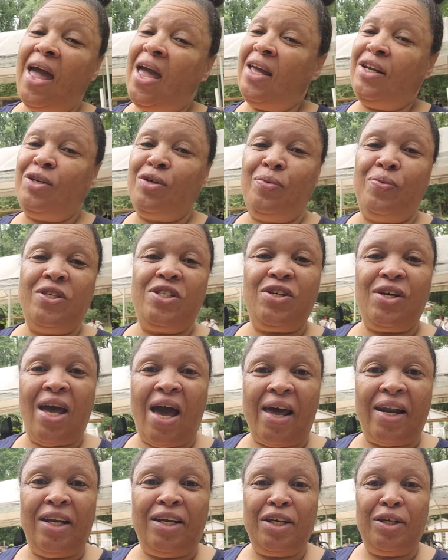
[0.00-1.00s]
and do what you
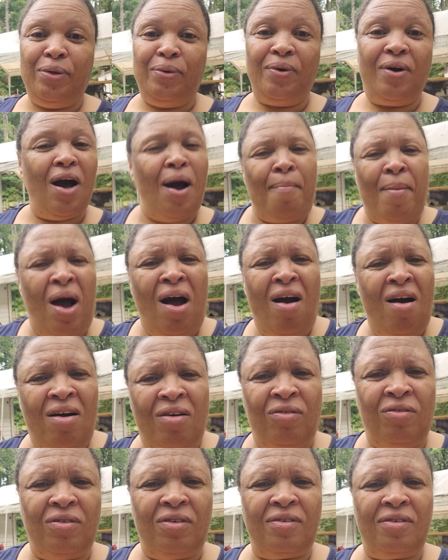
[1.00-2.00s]
got to do. Come
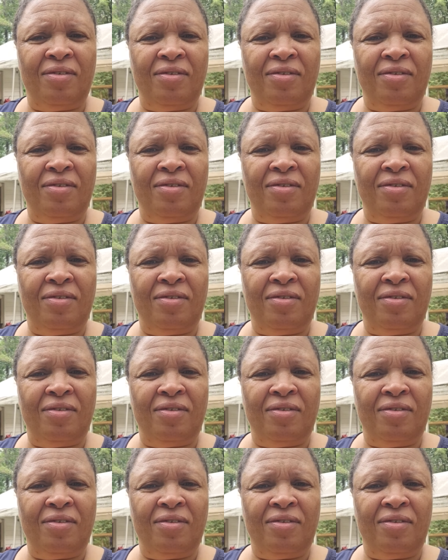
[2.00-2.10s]
on.